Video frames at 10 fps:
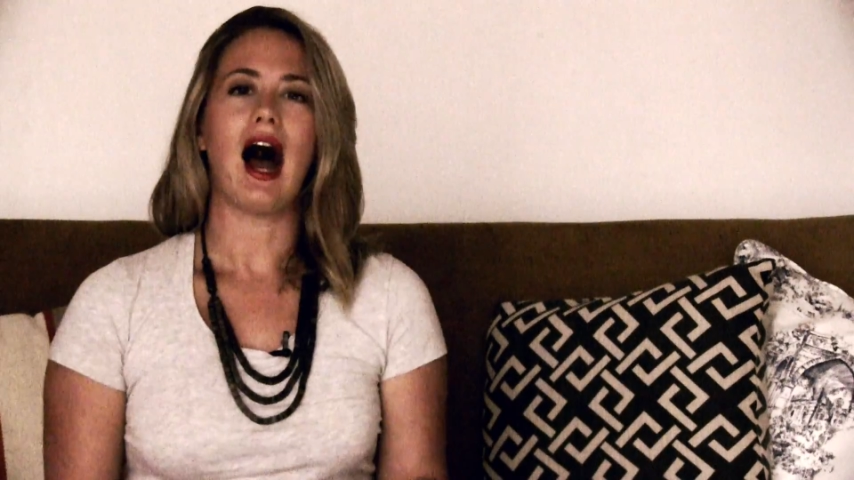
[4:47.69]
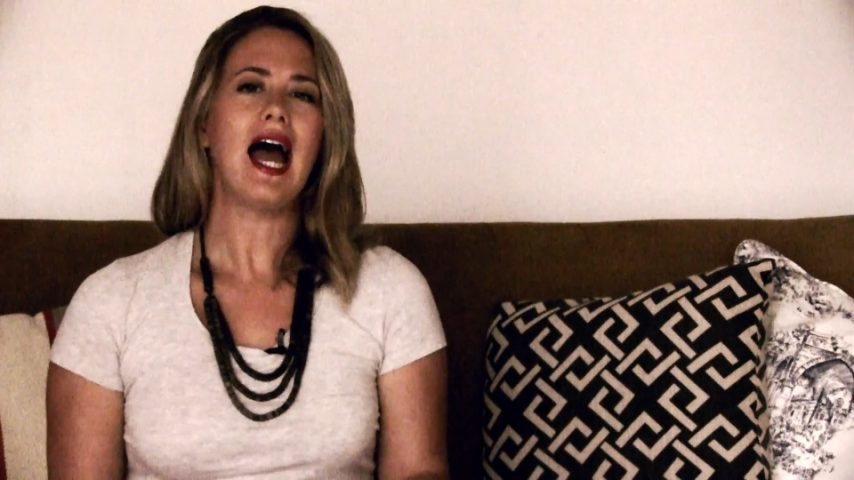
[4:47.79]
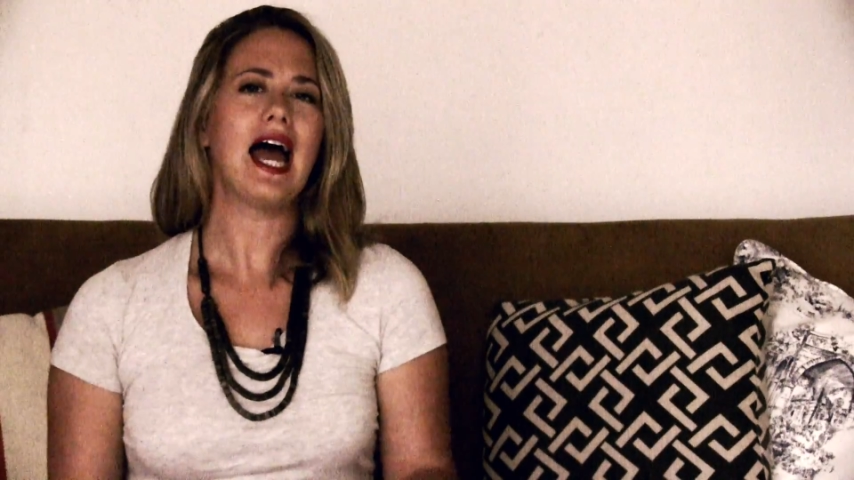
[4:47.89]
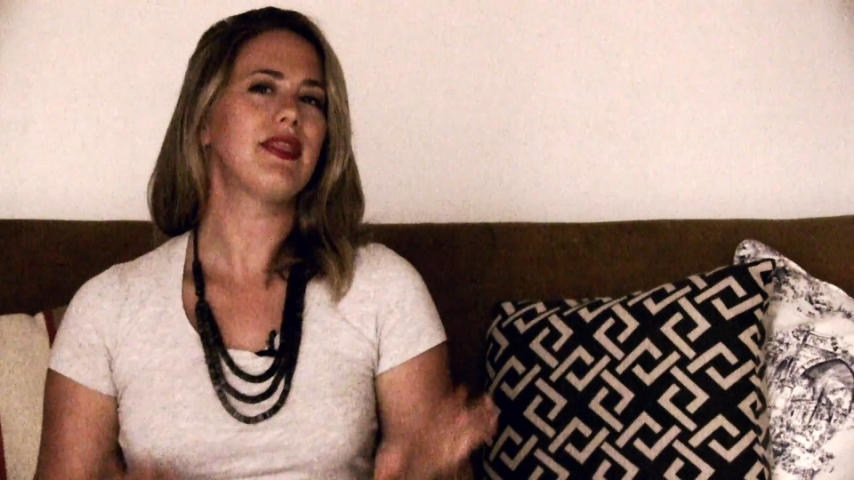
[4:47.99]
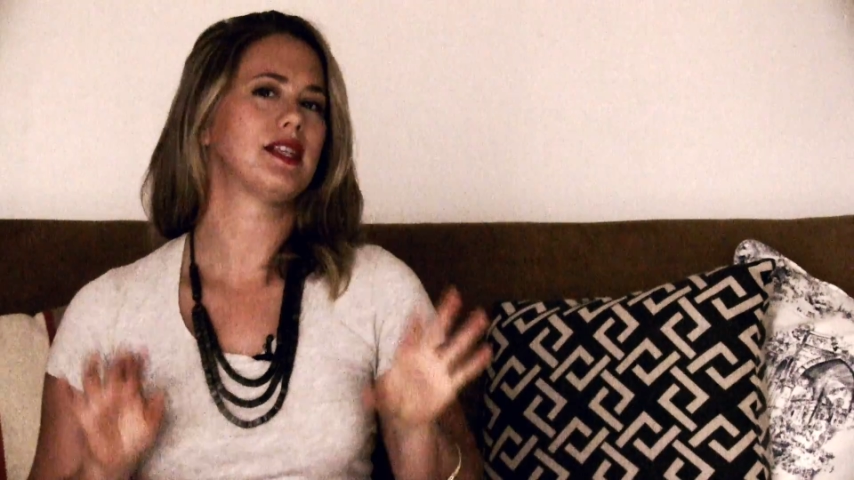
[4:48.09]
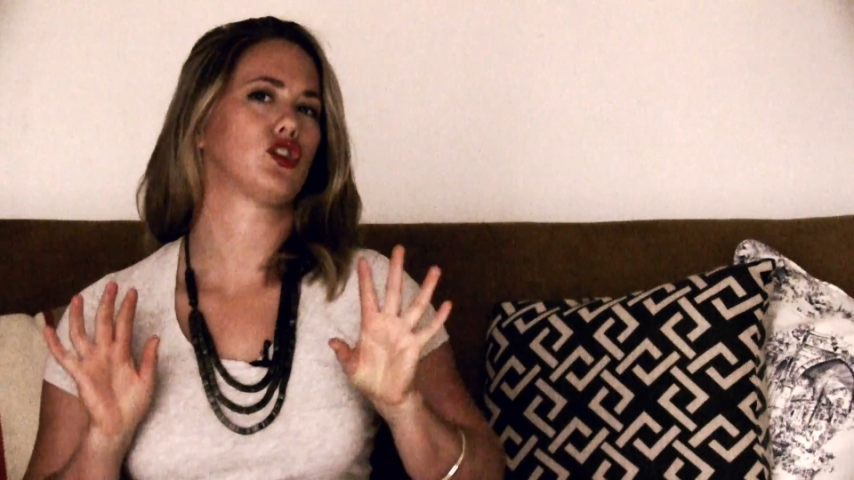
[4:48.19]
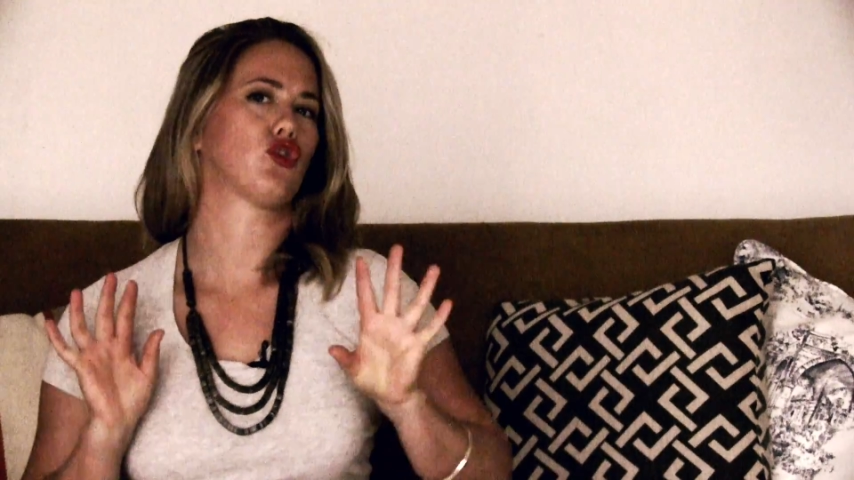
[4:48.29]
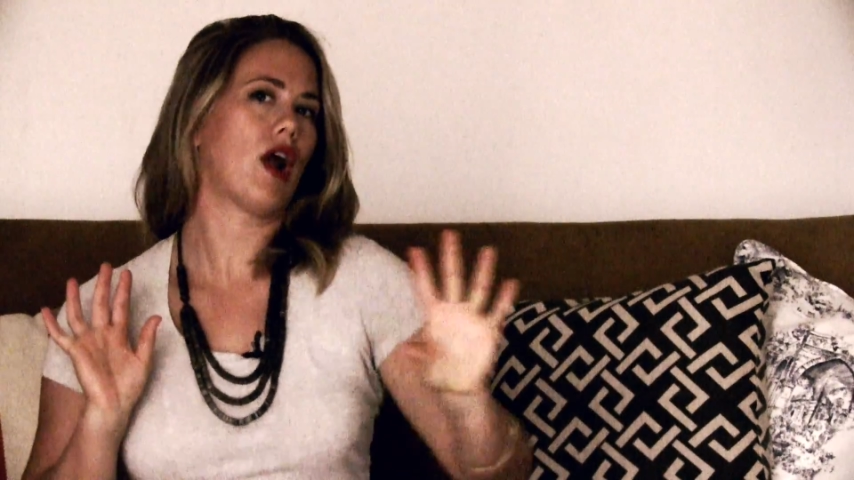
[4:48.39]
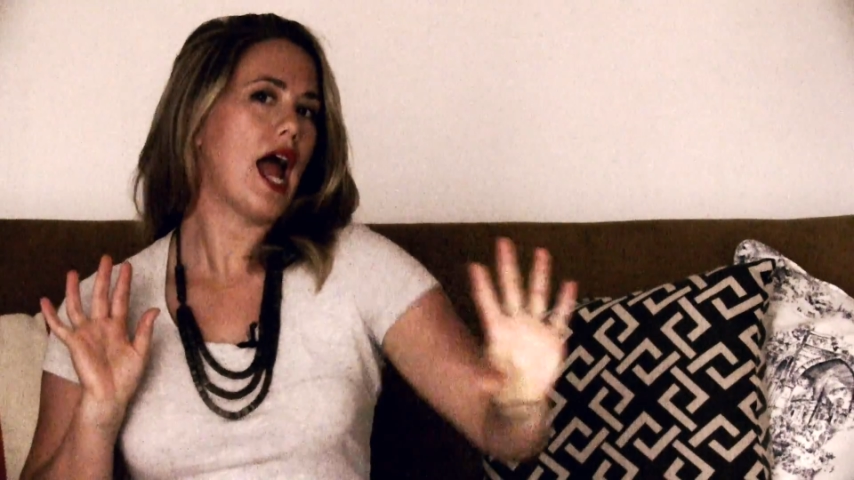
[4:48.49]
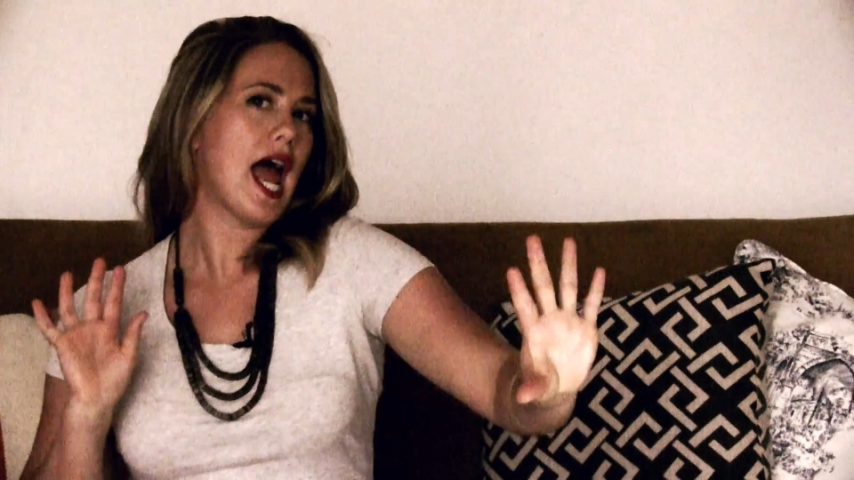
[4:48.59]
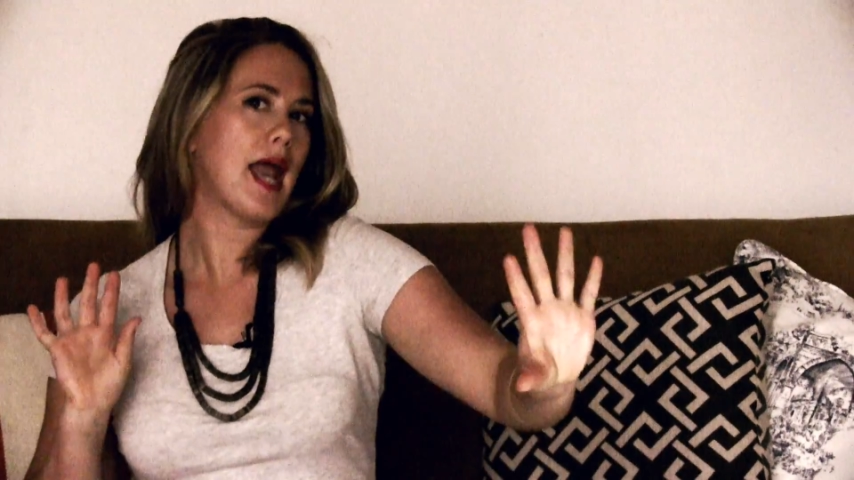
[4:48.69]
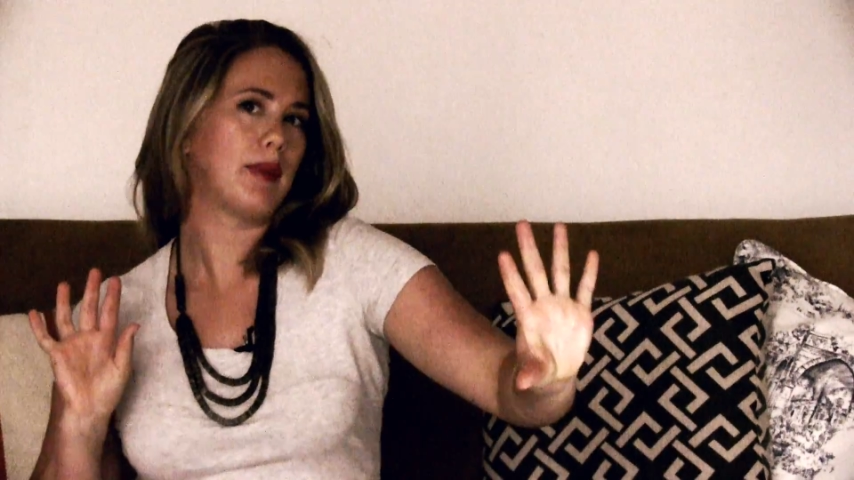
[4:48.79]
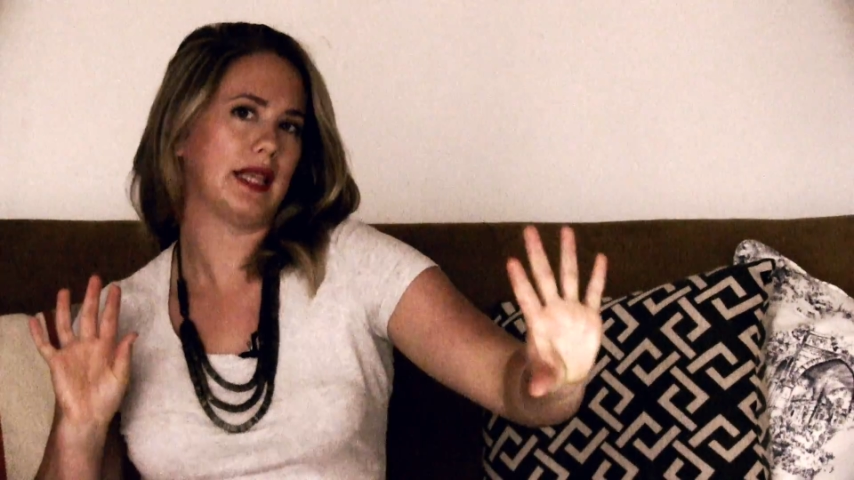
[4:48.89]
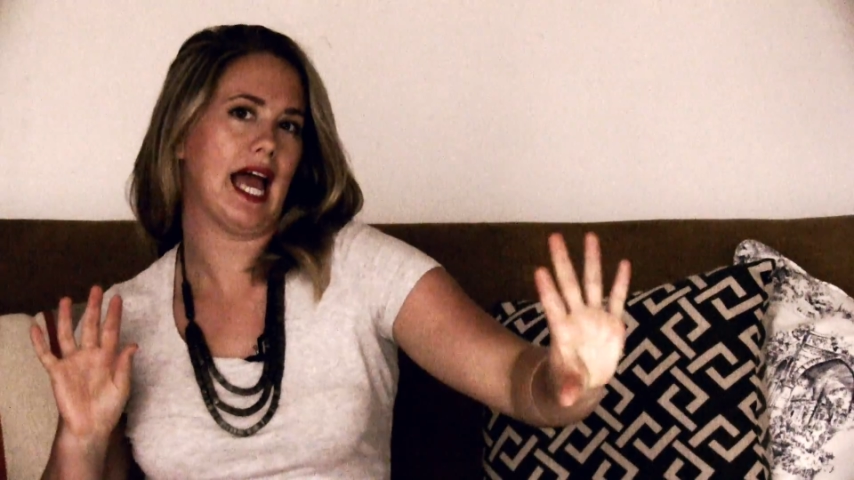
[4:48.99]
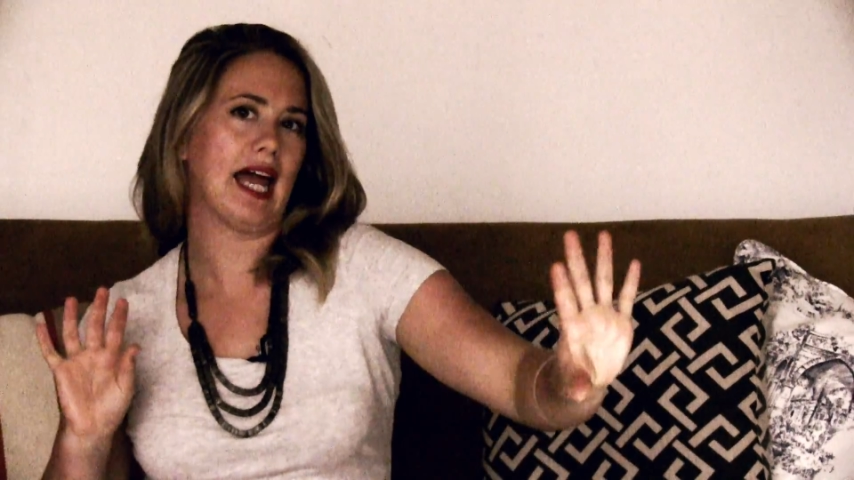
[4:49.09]
I had this
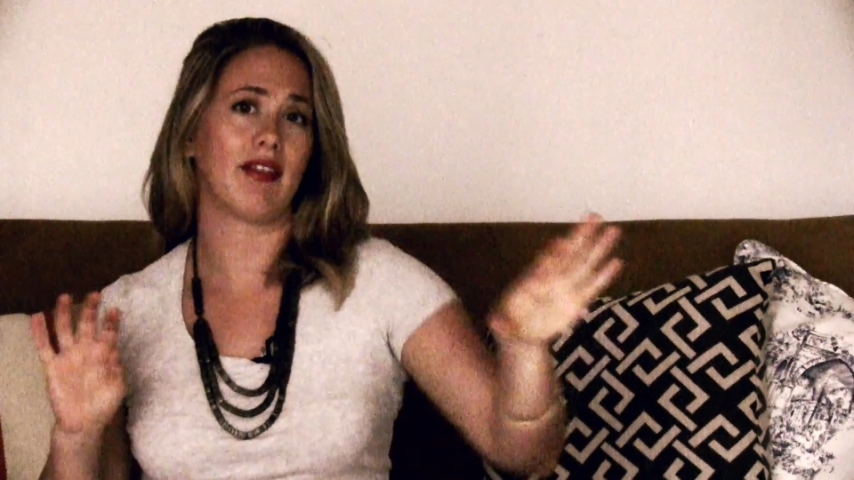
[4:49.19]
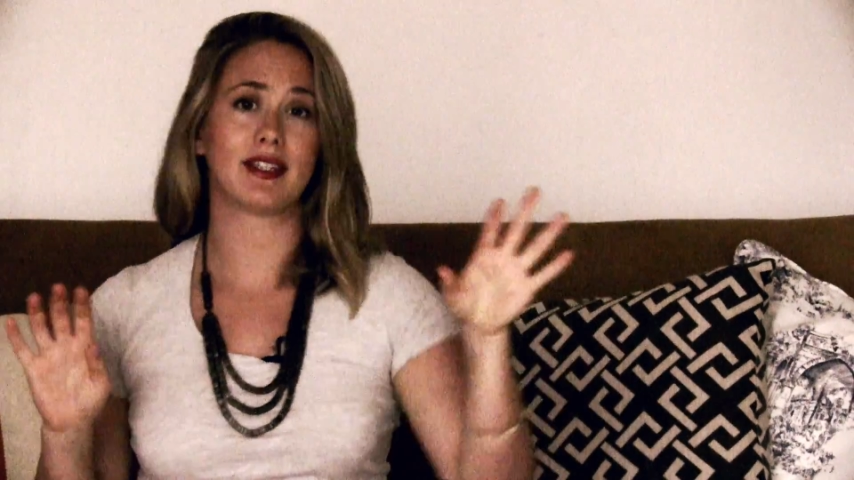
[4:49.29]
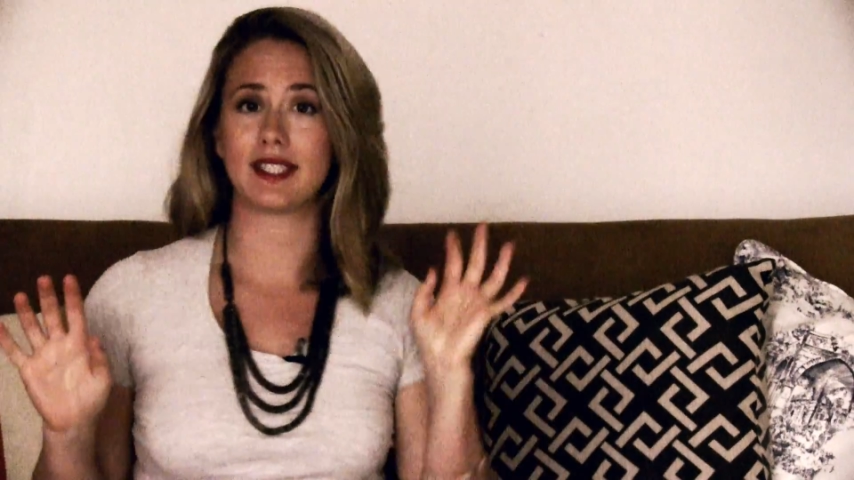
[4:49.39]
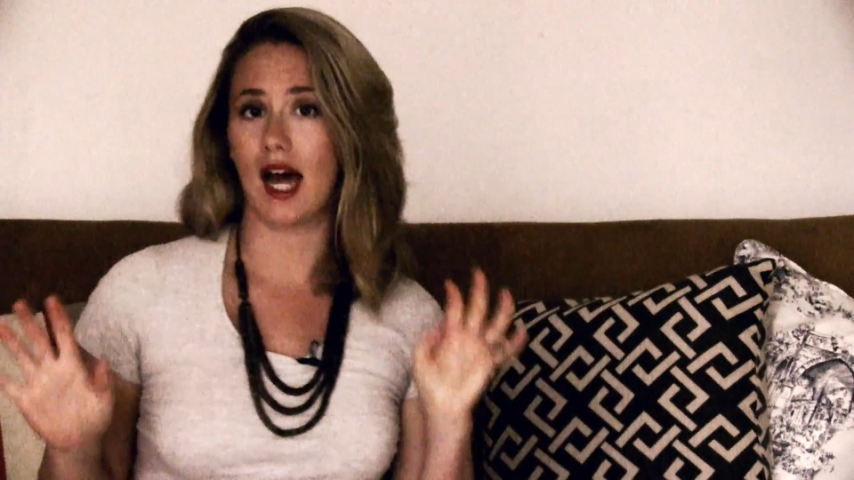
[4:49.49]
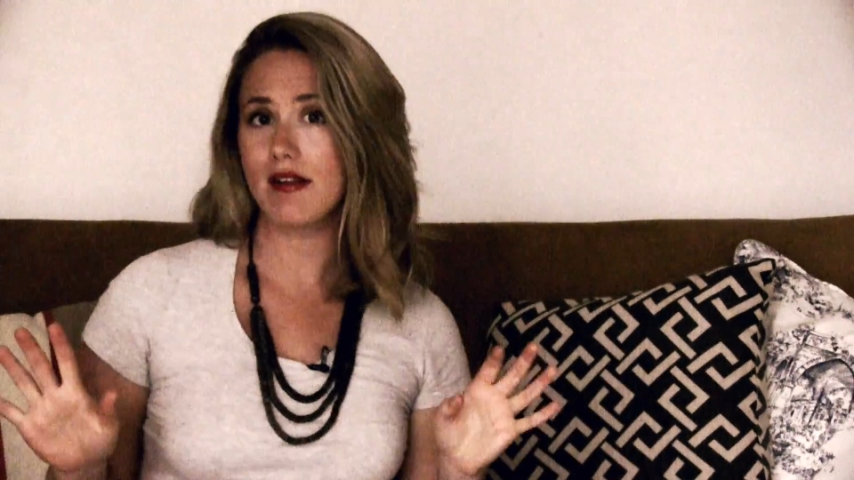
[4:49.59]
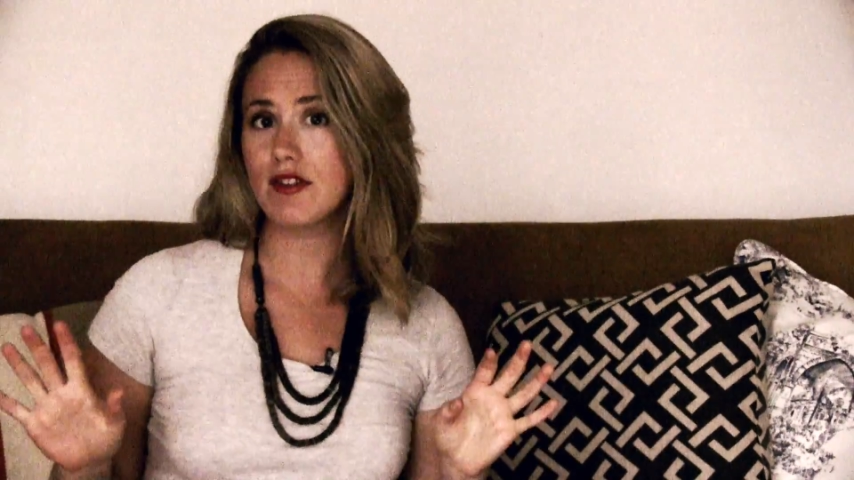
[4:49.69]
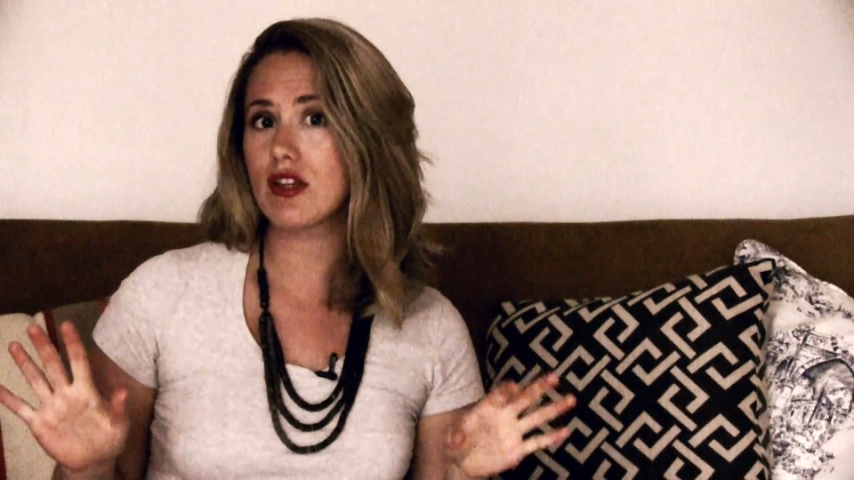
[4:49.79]
grand plan at the start of